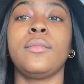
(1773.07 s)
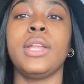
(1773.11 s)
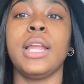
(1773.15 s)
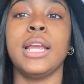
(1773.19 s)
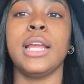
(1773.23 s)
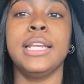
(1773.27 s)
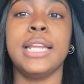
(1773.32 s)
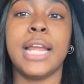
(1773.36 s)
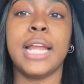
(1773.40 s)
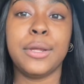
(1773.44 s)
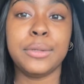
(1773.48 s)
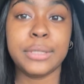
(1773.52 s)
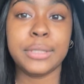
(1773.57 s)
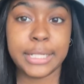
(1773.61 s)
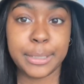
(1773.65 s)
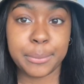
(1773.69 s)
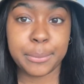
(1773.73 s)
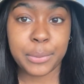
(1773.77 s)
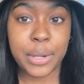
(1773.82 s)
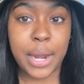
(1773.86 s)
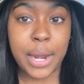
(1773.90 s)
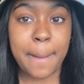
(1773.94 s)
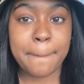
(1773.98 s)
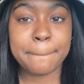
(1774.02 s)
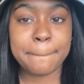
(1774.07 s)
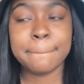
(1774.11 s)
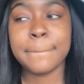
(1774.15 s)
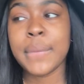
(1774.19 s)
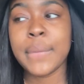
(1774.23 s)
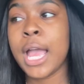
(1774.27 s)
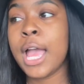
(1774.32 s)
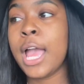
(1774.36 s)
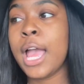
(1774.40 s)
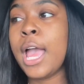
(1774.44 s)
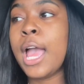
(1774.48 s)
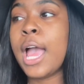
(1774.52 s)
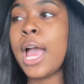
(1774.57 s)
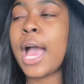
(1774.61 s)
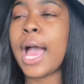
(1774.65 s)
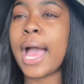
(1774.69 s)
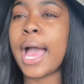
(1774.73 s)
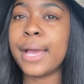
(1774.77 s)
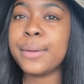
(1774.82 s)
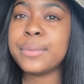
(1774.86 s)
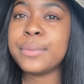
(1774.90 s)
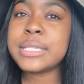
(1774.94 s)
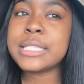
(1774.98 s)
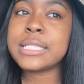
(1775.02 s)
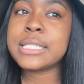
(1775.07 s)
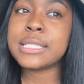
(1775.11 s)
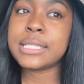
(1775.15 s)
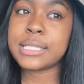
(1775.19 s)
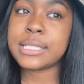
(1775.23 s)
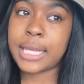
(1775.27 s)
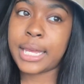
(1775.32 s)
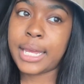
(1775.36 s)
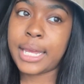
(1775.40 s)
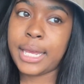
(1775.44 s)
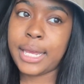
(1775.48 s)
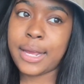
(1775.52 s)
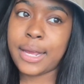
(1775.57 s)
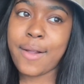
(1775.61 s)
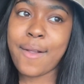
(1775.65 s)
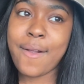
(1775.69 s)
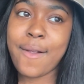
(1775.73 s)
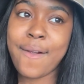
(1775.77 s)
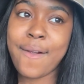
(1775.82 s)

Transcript: Now Libra, I would say